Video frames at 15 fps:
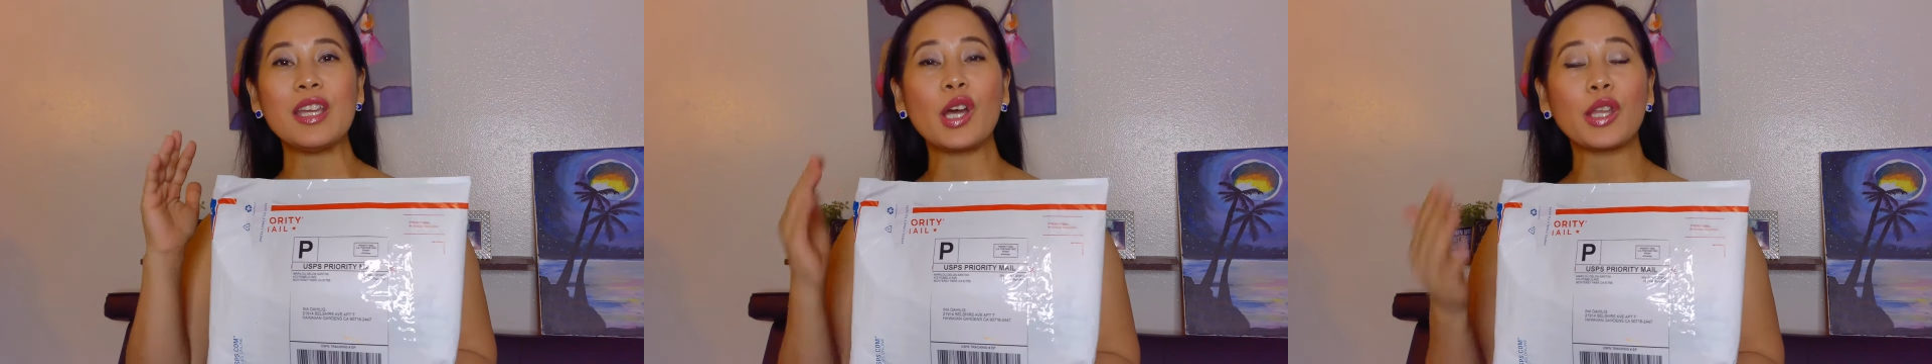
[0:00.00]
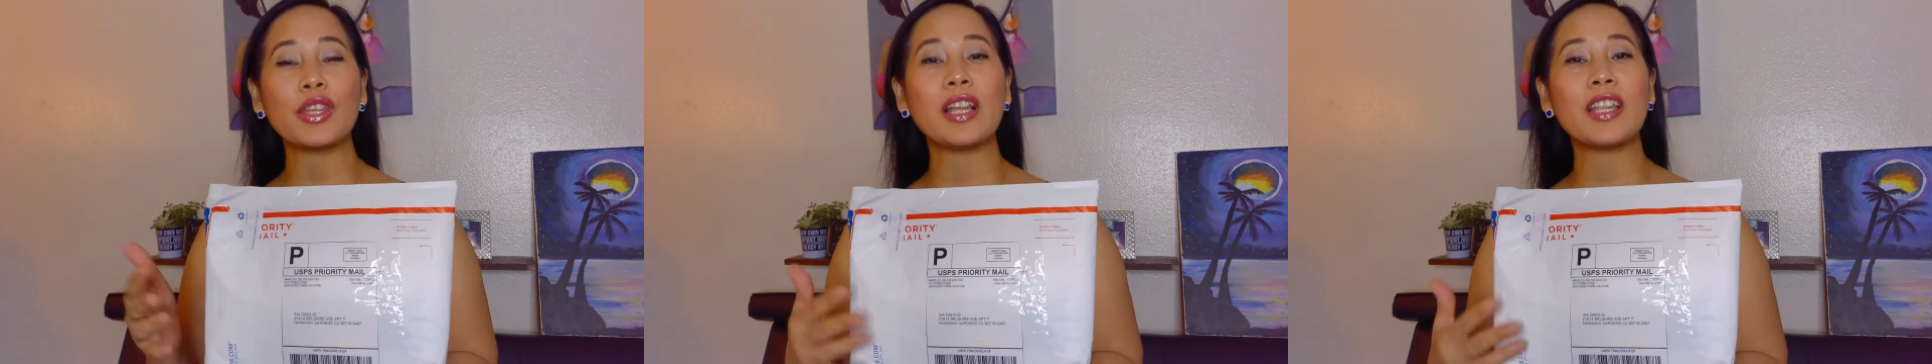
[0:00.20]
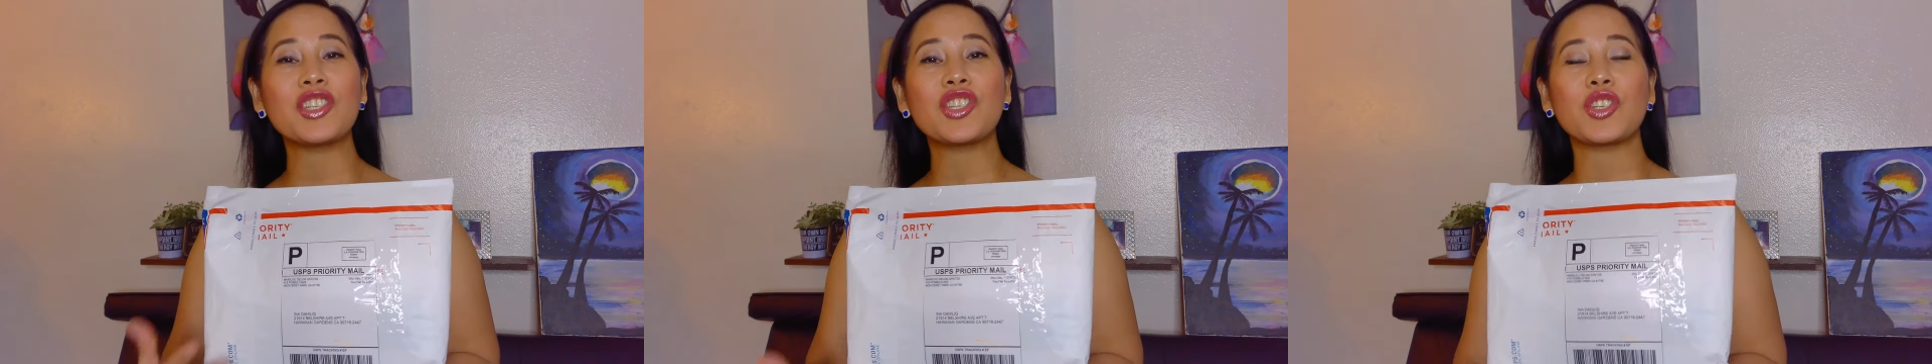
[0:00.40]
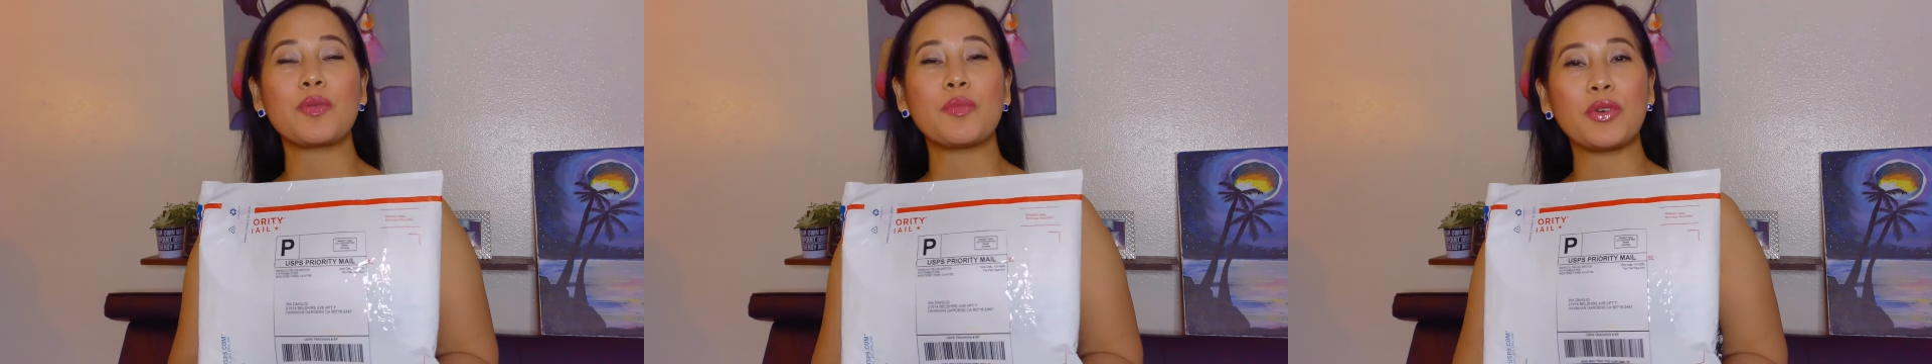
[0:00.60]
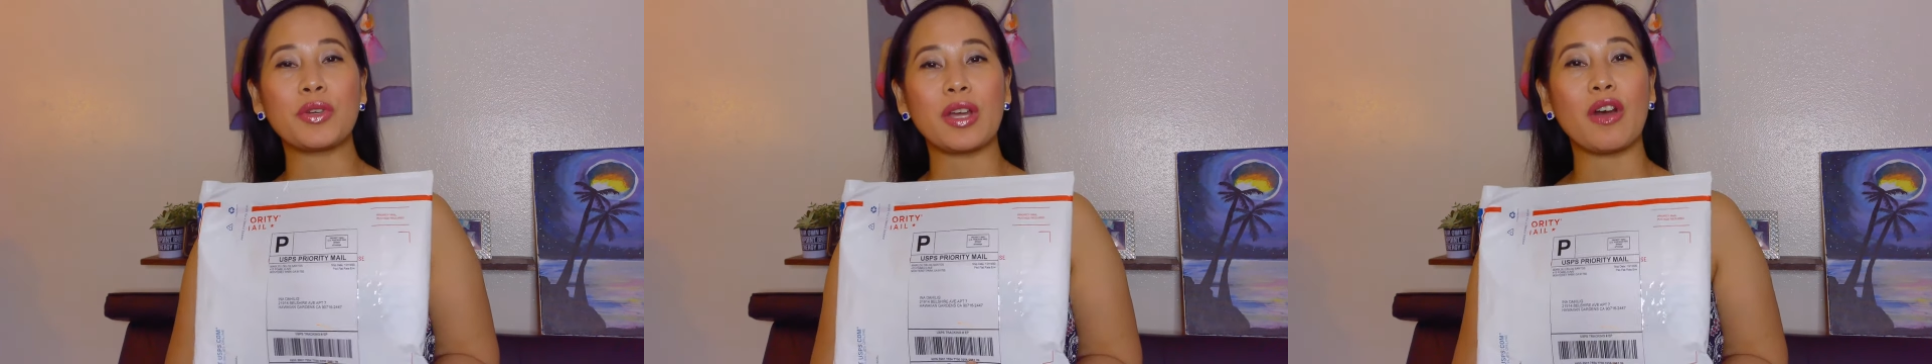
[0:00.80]

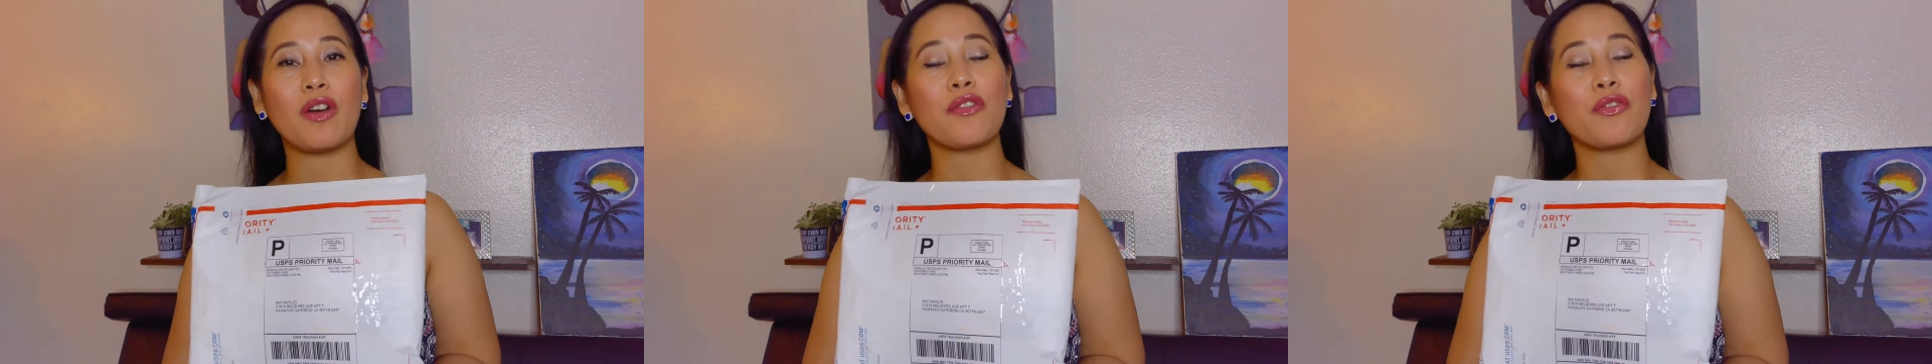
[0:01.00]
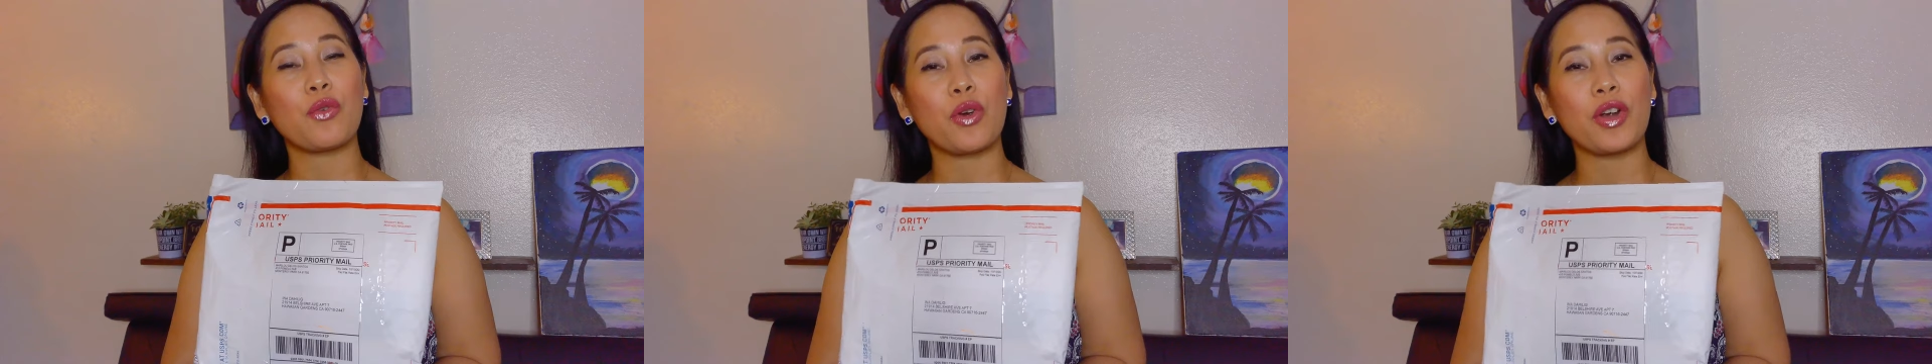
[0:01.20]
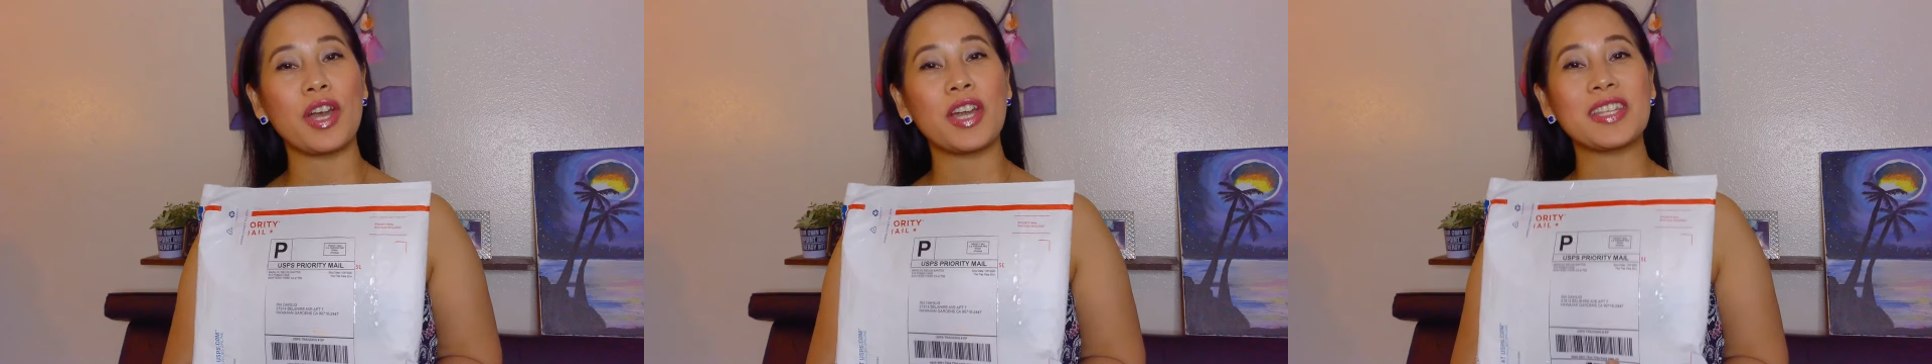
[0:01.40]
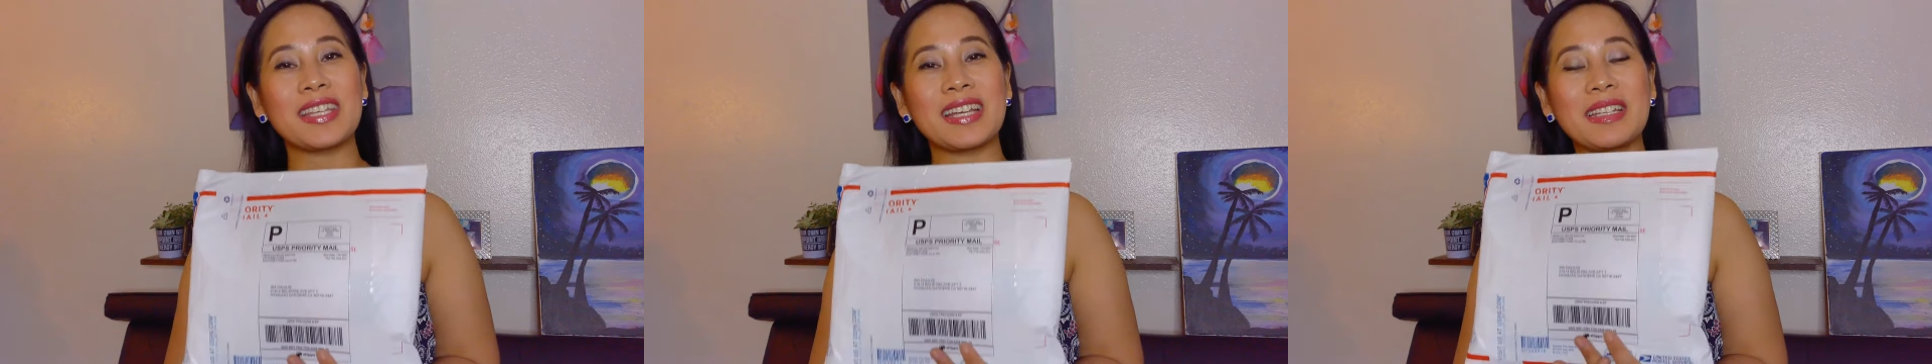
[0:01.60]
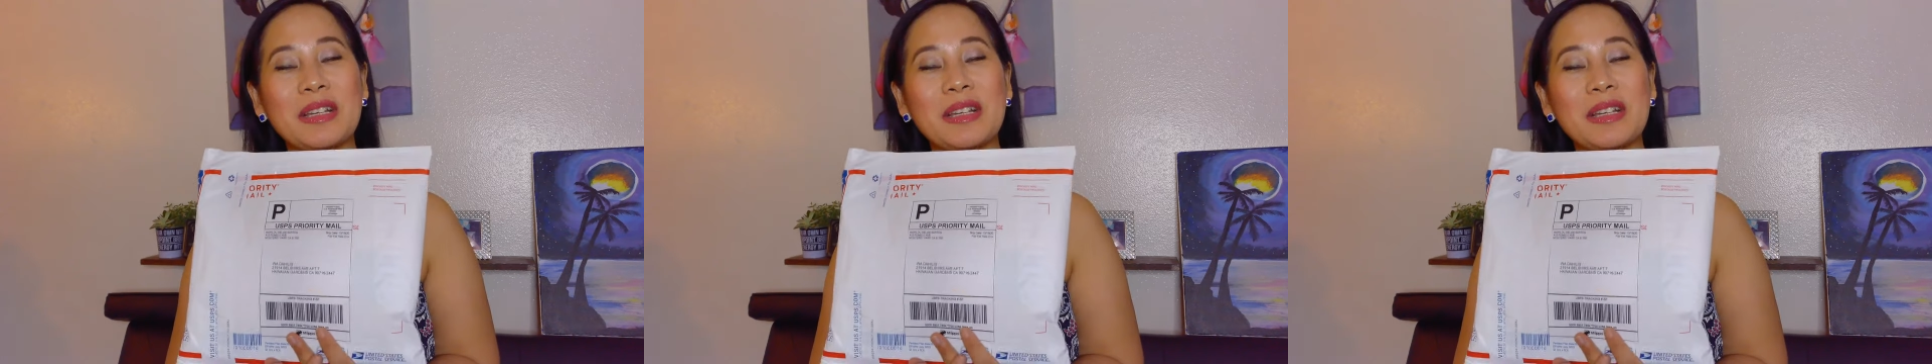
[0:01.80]
Acknowledge ko muna, of course,